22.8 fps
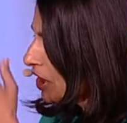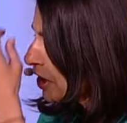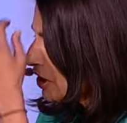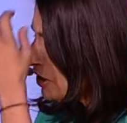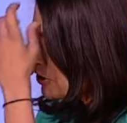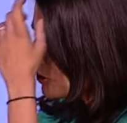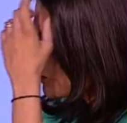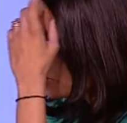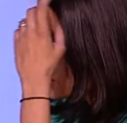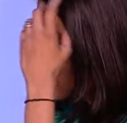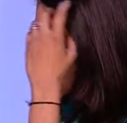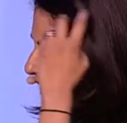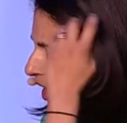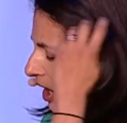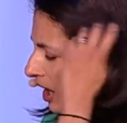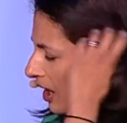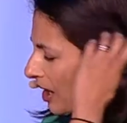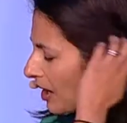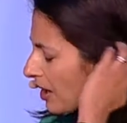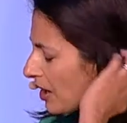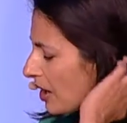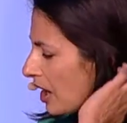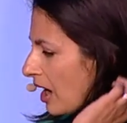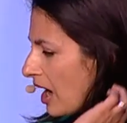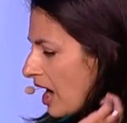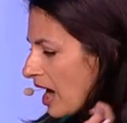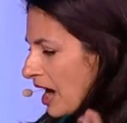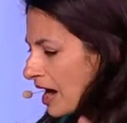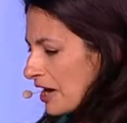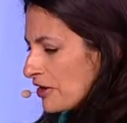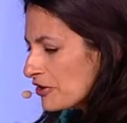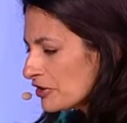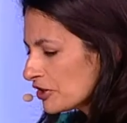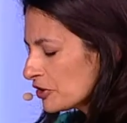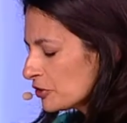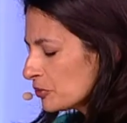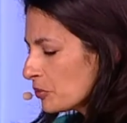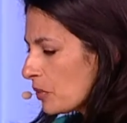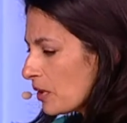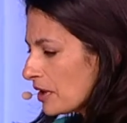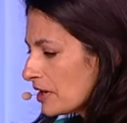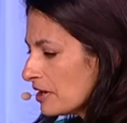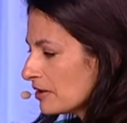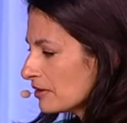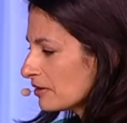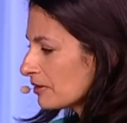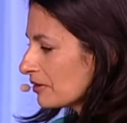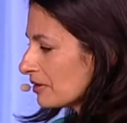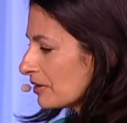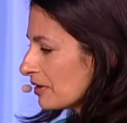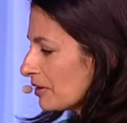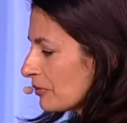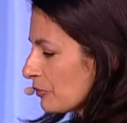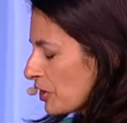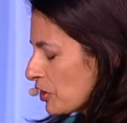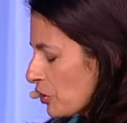So how does one, when